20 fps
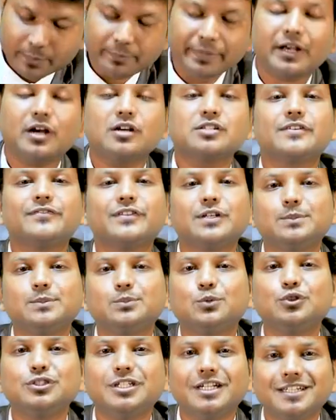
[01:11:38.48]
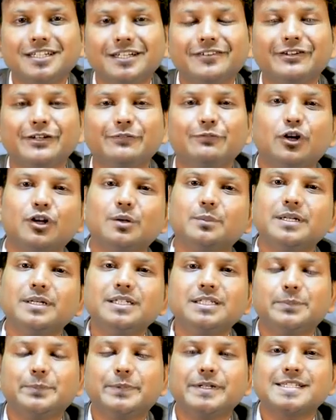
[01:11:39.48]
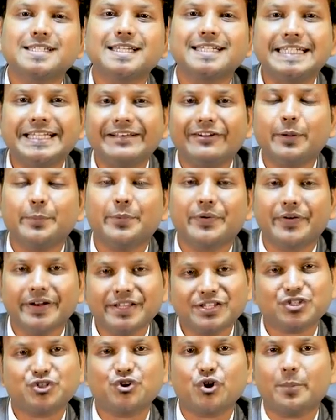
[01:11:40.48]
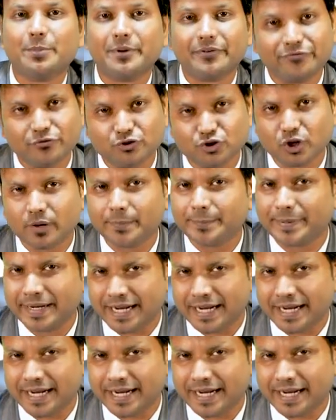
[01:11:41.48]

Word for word: Because of the motor nerve involvement, the person develops wrist drop or foot drop